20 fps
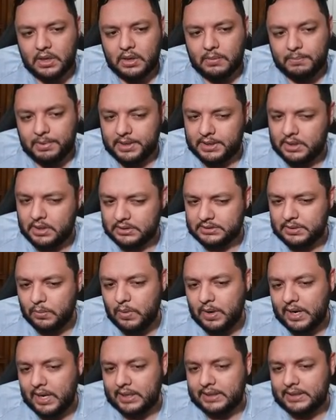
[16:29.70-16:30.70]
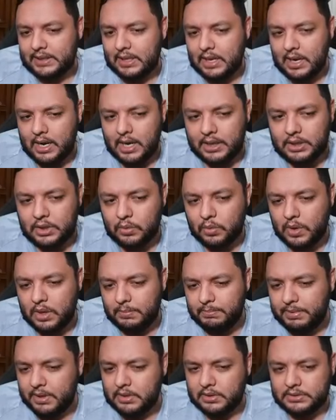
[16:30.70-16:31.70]
but he doesn't want to uh, do it
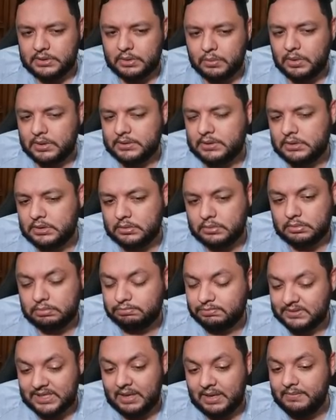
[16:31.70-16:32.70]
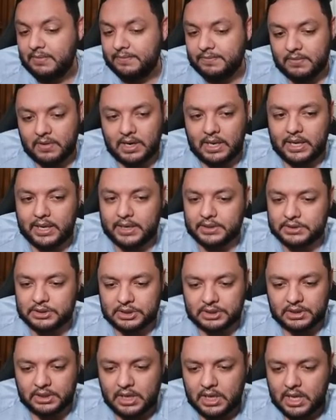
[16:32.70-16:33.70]
because he wants to save it for a later
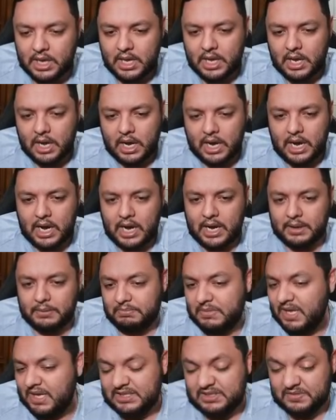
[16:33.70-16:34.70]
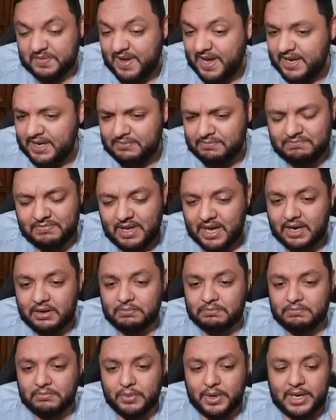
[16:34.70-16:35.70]
turn. Uh, it's fine. I
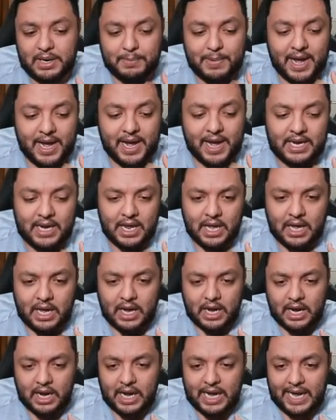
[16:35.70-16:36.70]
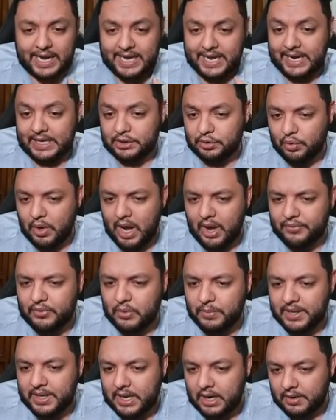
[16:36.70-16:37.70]
don't really mind. Uh, again, I do have to
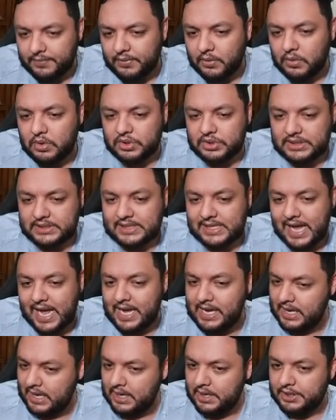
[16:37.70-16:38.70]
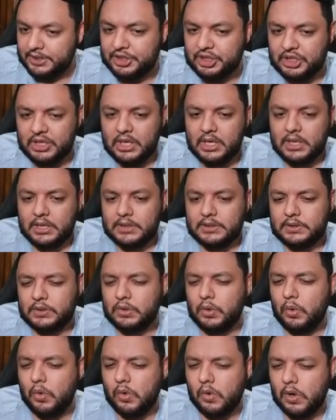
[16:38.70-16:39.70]
be careful because he's at 8 energy.
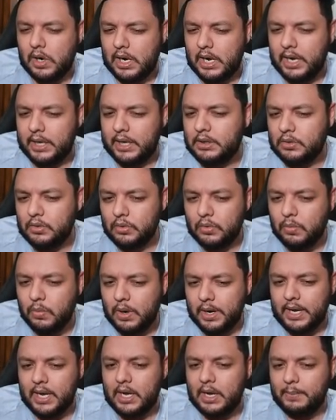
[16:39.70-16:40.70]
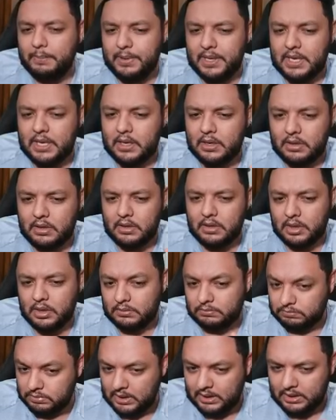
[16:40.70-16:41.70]
So I do want to be
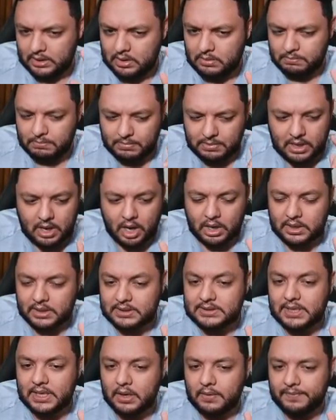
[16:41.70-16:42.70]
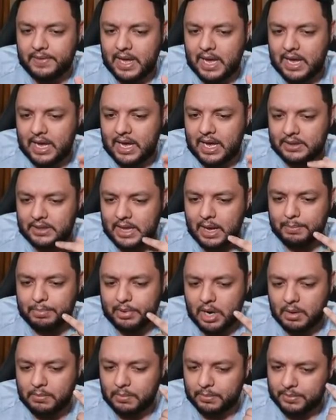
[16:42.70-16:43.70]
um, like cognizant of that that
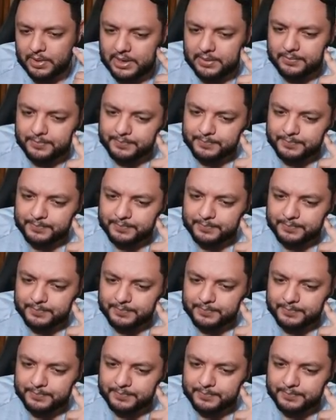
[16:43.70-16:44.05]
problem, right?